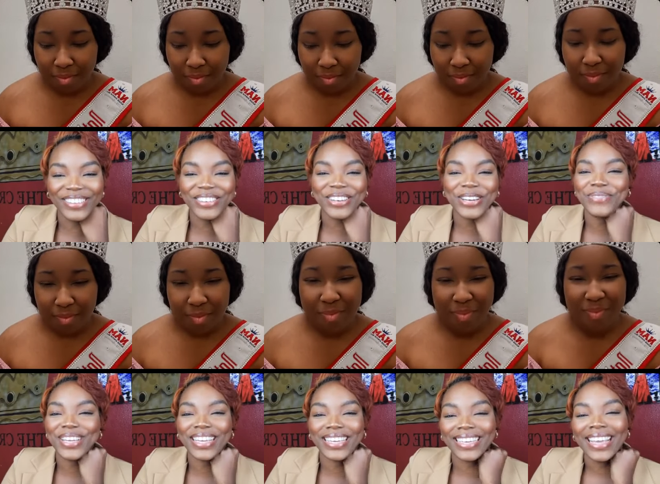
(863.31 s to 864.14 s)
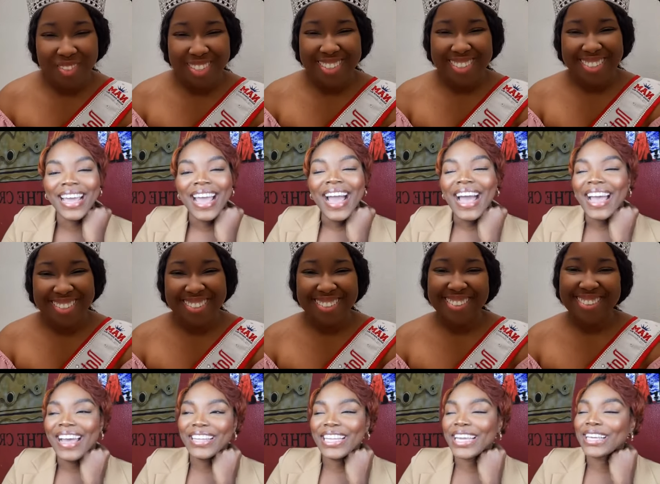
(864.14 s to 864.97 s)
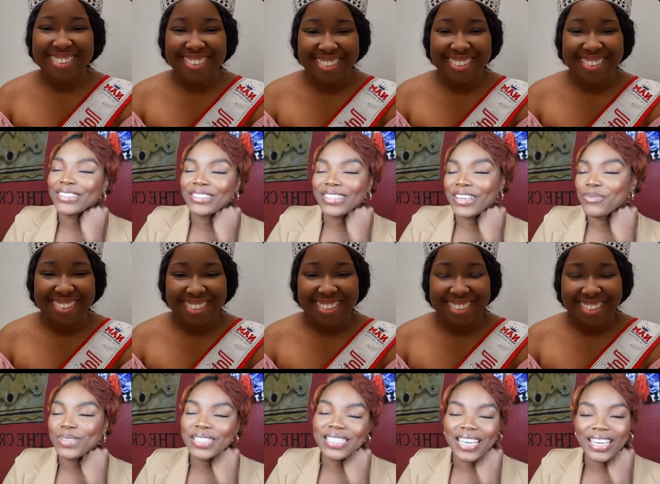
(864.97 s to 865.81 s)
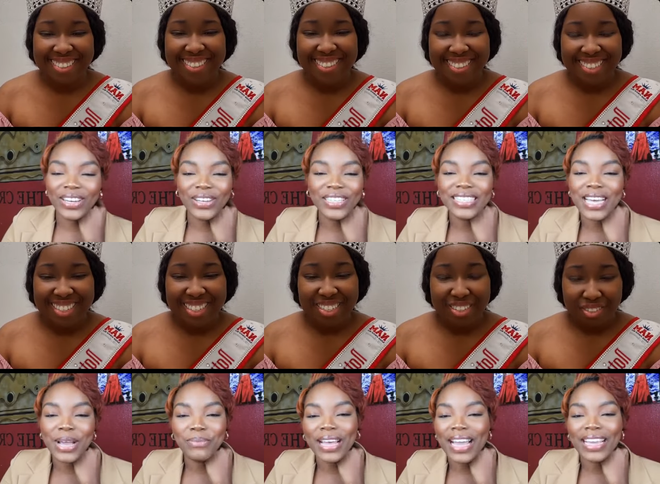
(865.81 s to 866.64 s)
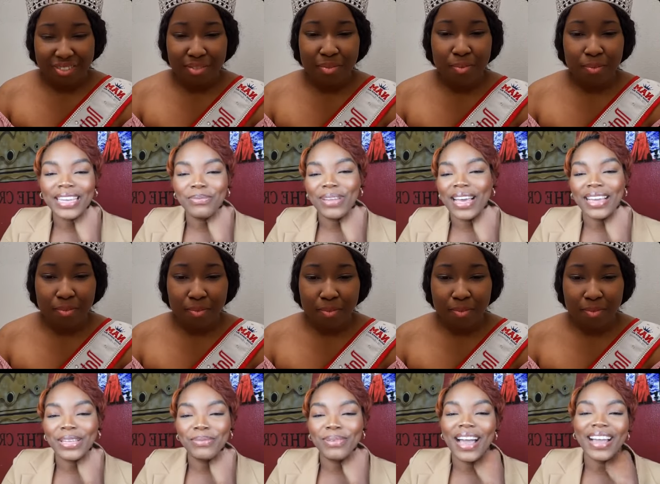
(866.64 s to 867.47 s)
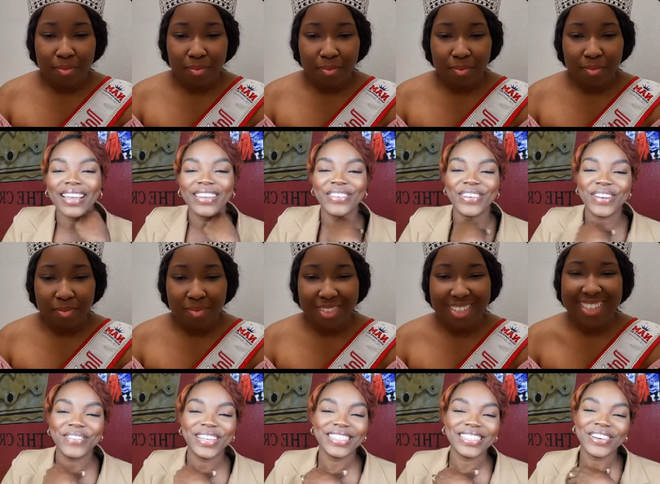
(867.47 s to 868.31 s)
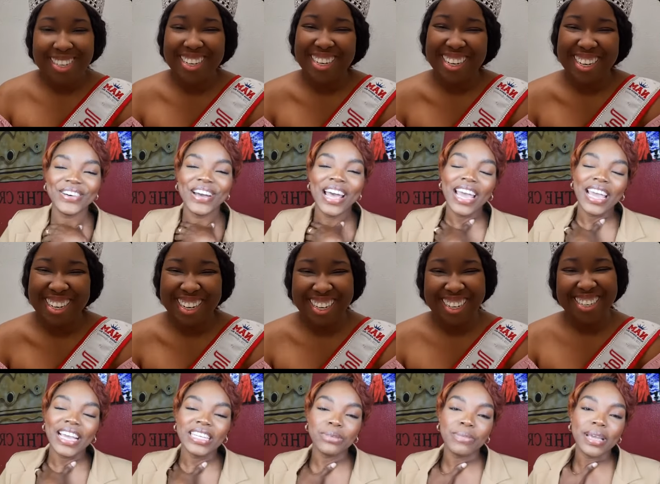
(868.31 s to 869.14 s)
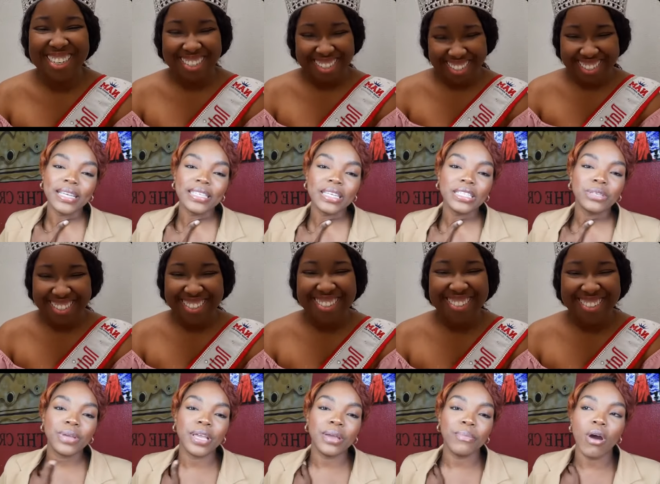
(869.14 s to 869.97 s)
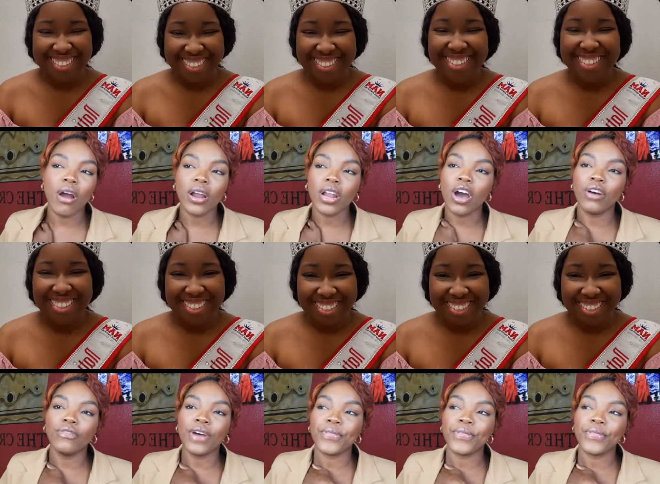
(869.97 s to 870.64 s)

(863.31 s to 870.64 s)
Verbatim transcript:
Speaker 1: you know what I mean? Uh, like they've been saying all the time, blackly, blackly, black, you know what I mean? So it's amazing to be a part of,